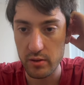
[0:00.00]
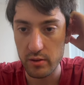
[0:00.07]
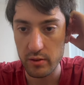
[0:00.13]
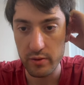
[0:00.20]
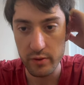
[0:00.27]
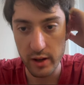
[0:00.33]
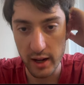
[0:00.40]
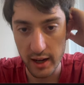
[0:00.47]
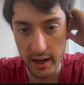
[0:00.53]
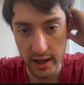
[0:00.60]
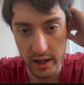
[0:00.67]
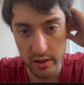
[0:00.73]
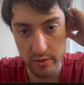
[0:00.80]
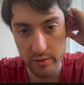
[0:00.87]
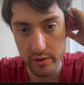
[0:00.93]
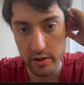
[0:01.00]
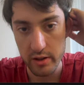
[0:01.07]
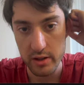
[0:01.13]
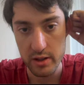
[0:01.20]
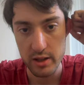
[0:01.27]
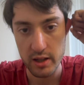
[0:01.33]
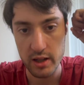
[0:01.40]
5
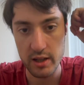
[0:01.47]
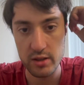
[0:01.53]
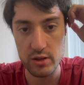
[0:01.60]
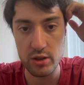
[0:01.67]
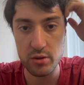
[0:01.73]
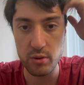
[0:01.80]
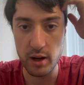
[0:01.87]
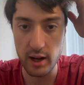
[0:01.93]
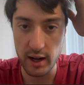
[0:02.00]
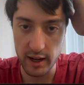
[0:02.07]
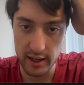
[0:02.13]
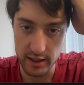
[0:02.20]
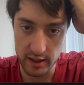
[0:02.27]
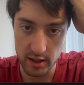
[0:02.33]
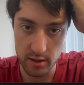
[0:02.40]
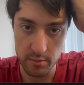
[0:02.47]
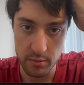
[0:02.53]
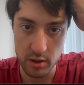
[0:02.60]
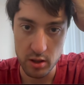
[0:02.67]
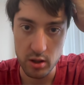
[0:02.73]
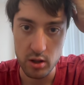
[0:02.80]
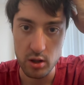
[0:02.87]
into item,
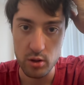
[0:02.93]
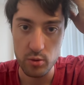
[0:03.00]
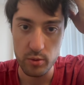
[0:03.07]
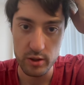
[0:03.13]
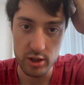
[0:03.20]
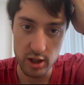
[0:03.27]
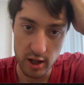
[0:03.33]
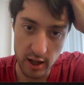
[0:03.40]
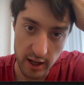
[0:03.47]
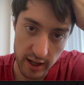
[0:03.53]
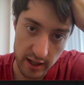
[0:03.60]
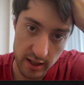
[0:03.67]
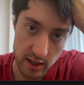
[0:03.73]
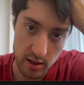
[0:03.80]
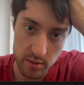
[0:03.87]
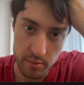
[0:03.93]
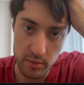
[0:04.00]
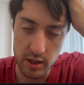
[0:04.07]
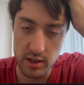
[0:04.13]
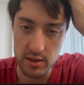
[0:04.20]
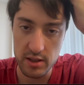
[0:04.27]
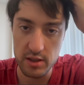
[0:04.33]
which item
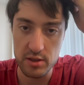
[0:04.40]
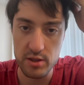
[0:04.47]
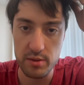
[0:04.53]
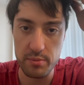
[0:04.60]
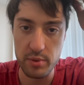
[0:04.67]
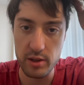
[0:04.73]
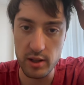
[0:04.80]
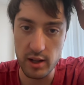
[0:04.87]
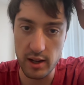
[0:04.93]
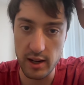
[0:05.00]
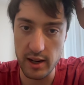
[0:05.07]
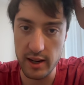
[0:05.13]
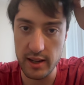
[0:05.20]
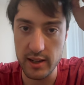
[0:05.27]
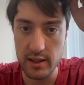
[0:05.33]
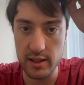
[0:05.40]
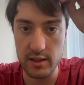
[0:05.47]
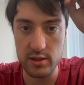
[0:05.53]
is a supply.